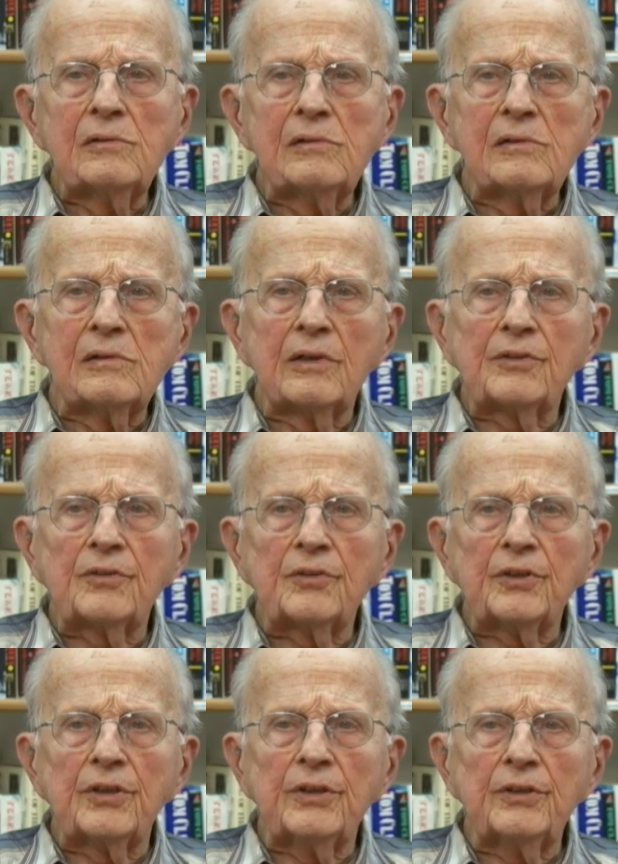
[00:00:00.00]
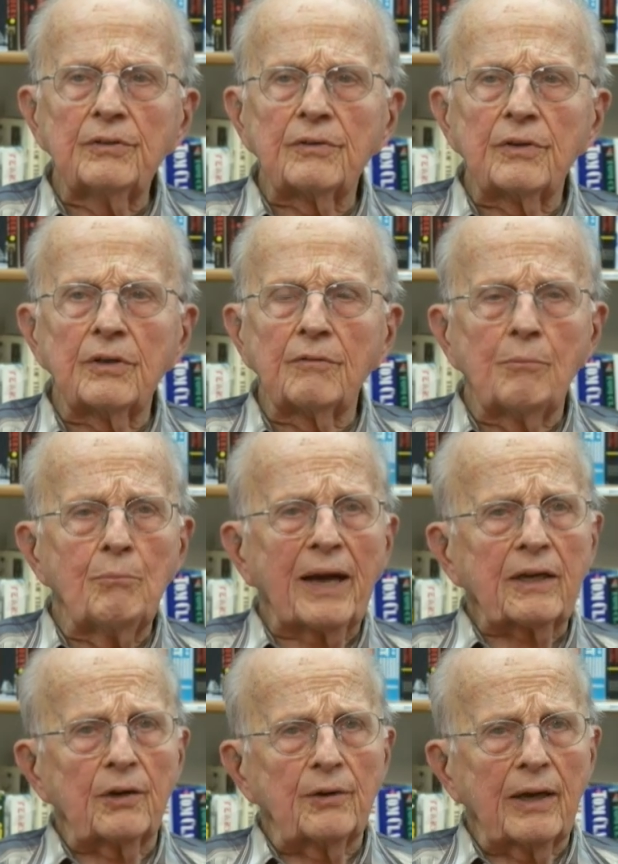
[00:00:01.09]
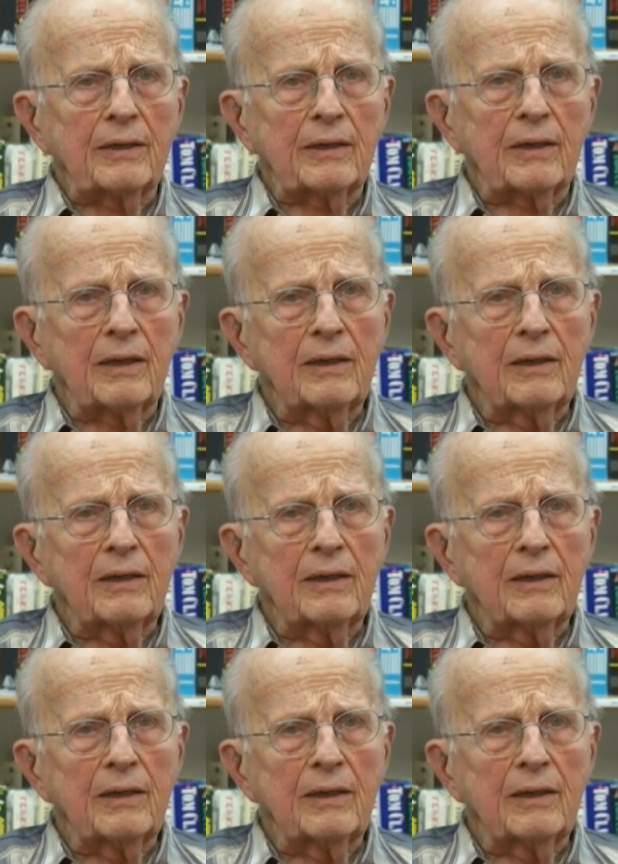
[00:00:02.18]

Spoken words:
Let's see, you've heard of Baccarat.